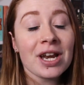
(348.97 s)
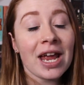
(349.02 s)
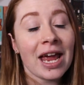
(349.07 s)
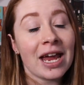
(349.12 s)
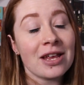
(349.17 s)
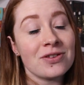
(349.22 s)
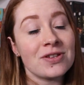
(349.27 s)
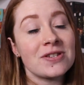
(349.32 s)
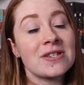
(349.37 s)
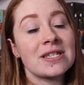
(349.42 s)

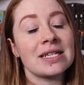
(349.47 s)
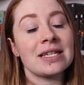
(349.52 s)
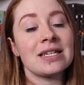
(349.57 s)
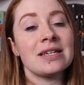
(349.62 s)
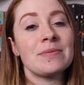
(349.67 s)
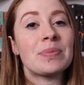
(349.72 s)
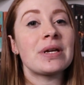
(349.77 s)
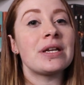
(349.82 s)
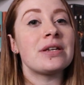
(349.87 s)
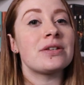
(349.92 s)
and you
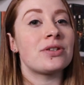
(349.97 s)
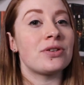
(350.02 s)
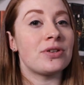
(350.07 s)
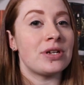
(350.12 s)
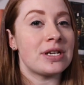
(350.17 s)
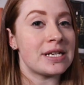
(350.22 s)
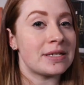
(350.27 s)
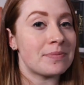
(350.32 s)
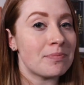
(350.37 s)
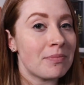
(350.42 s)
slip into
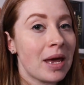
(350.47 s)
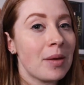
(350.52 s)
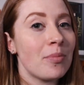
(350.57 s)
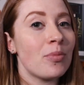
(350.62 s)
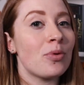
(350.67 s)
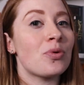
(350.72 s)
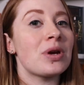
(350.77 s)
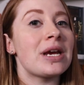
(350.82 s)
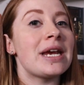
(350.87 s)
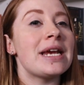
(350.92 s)
his
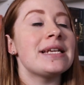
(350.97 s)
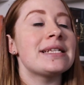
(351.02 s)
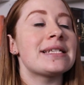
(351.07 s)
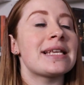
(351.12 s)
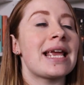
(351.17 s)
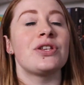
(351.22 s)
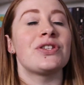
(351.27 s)
memories.